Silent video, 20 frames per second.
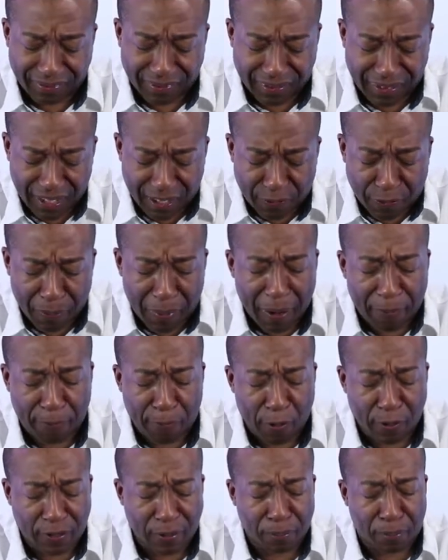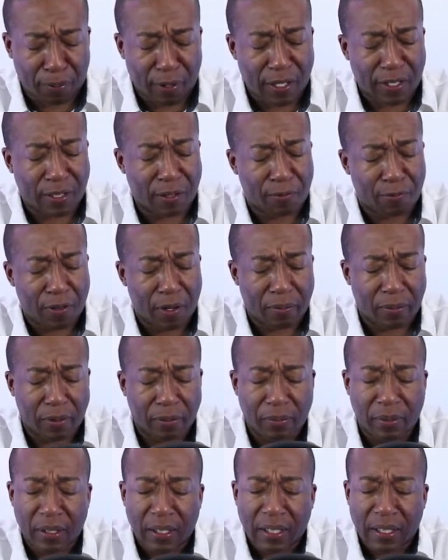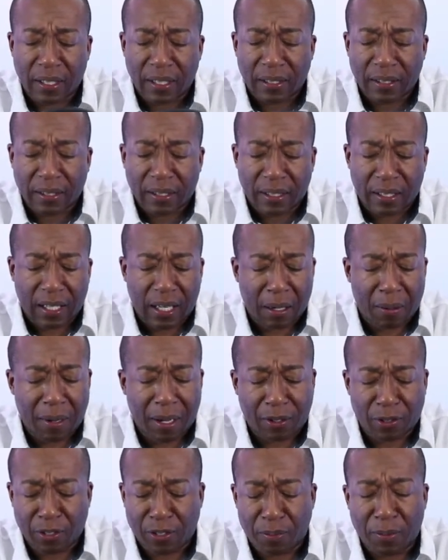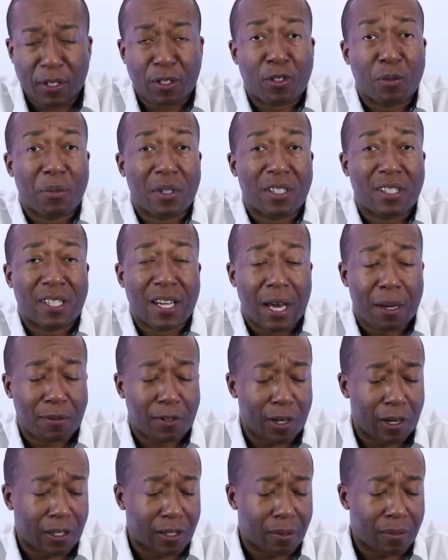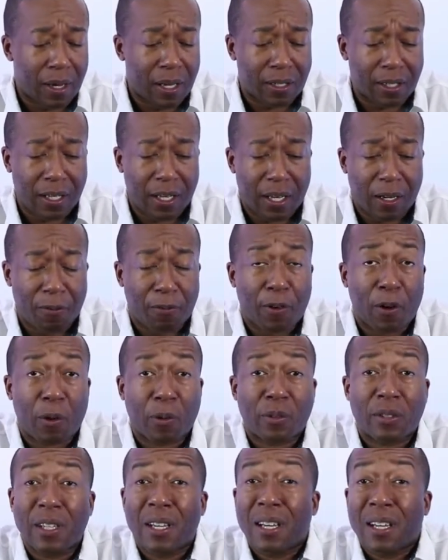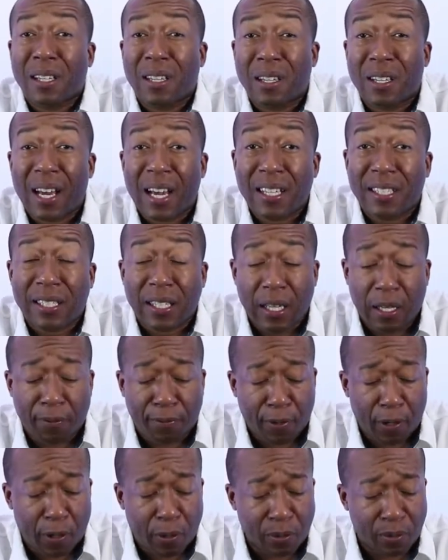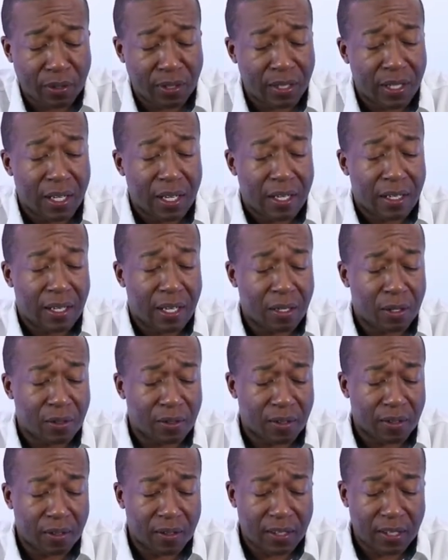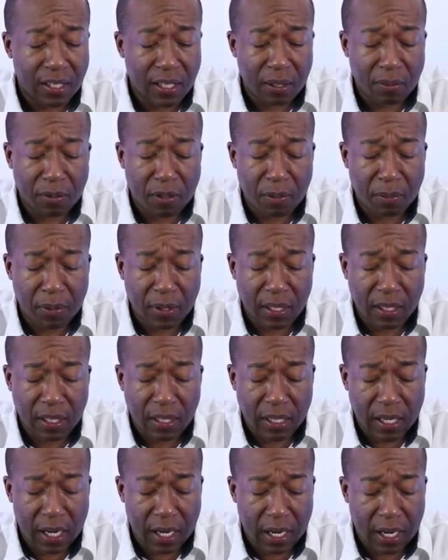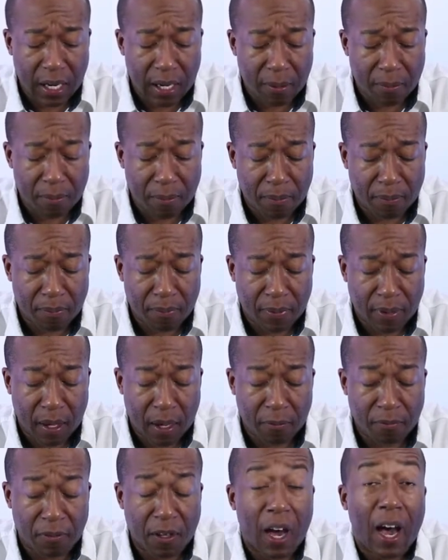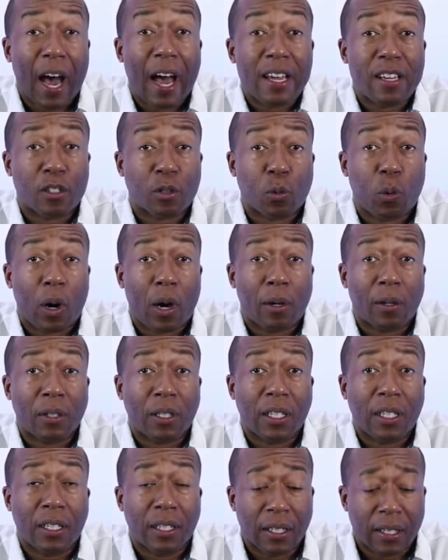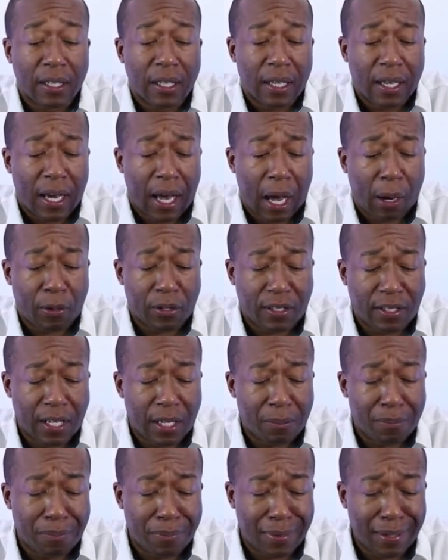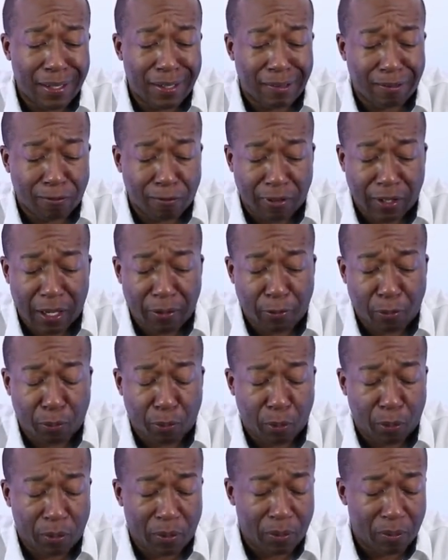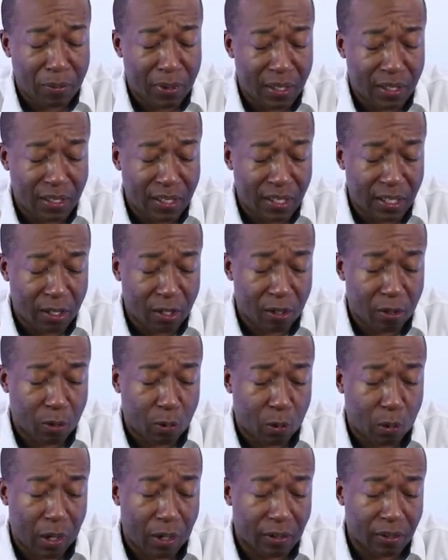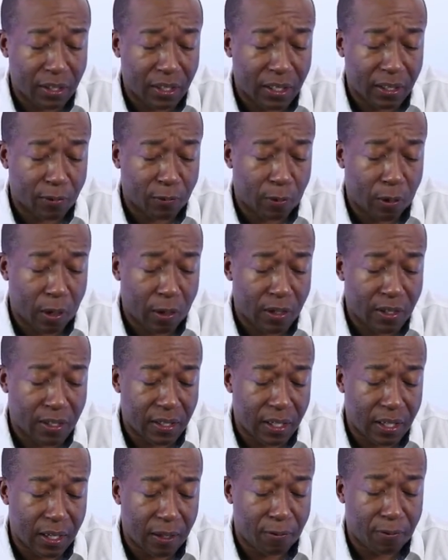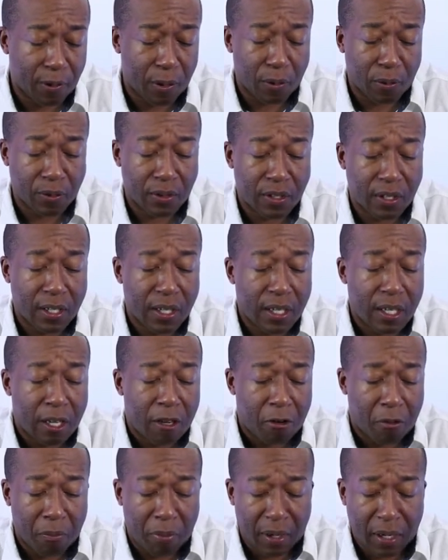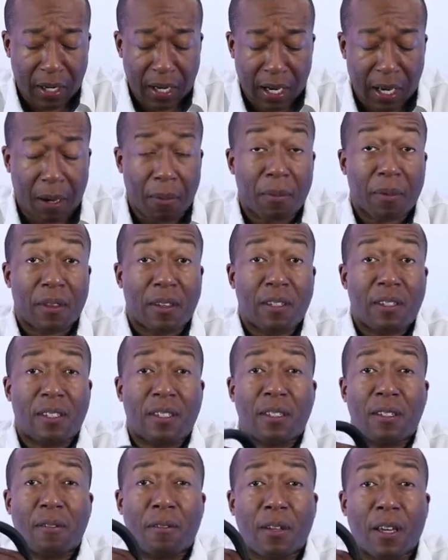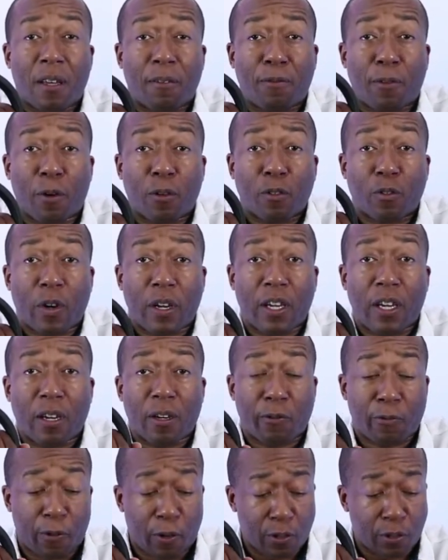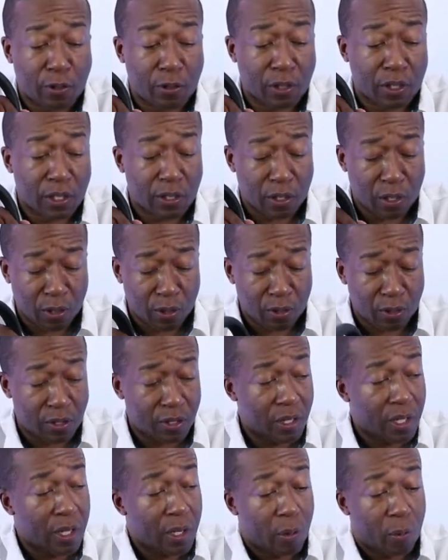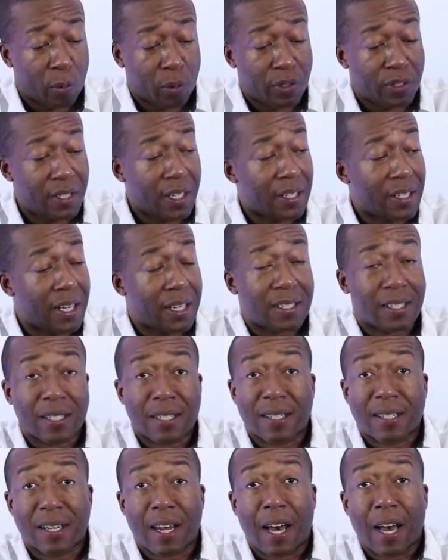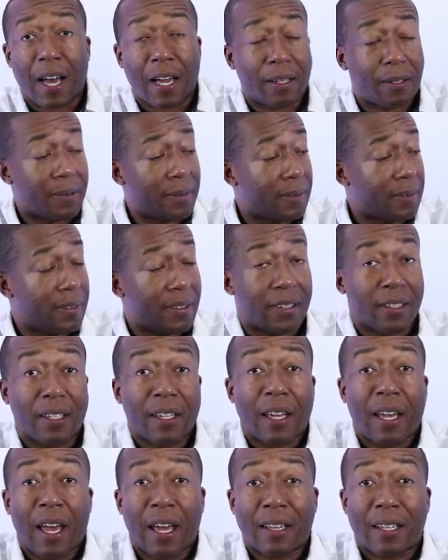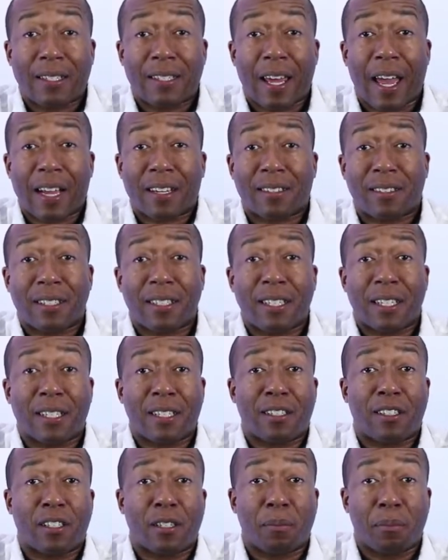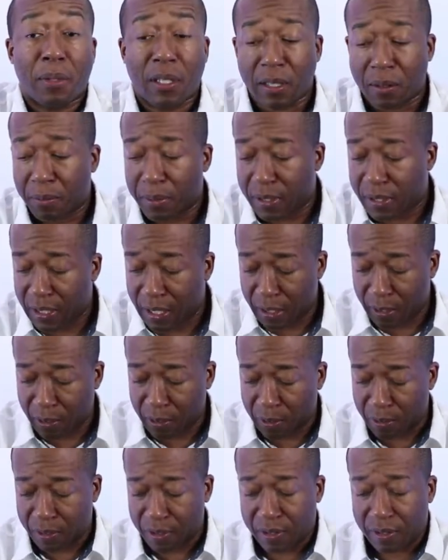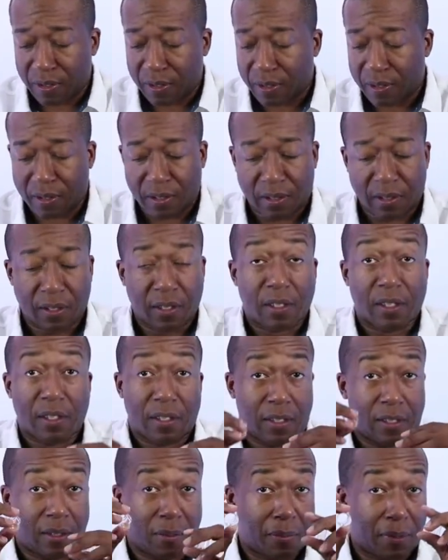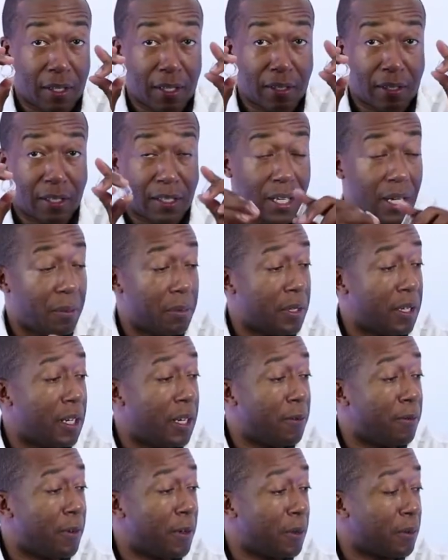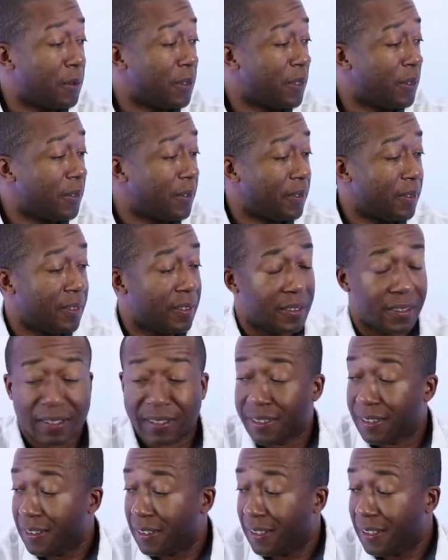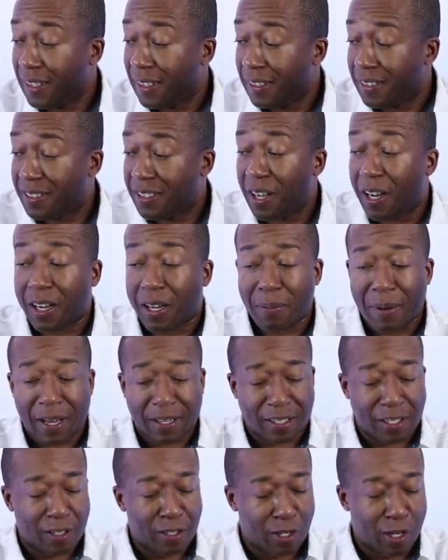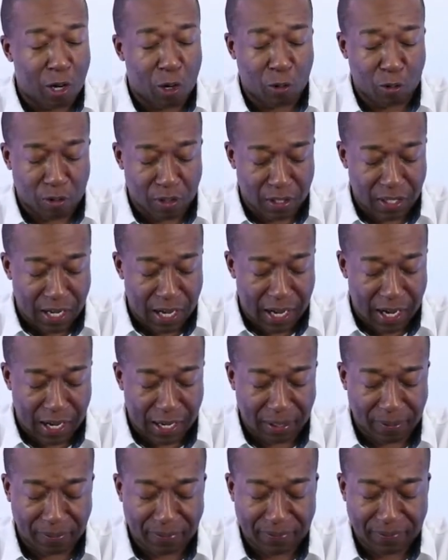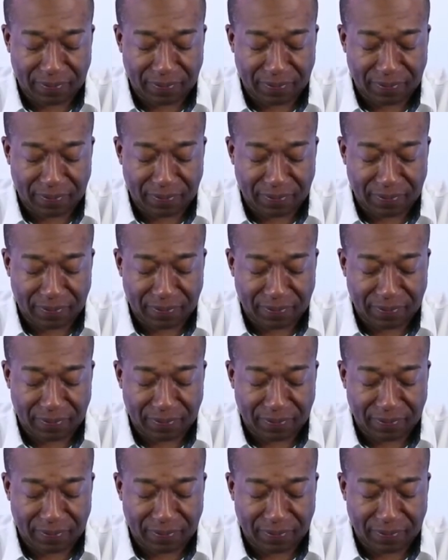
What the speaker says: This from my first impression from them, and I'm not going to spend too much time talking about the headphones. They're nice headphones. They don't seem to be of the highest quality. I would say mid-level, more mid-tier quality as far as the headphones. But this is the headphones right here. First look at those. We'll set that to the side. And let's actually get into the meat and potatoes. Some things that came with the headphones. Let's talk about the Note 9.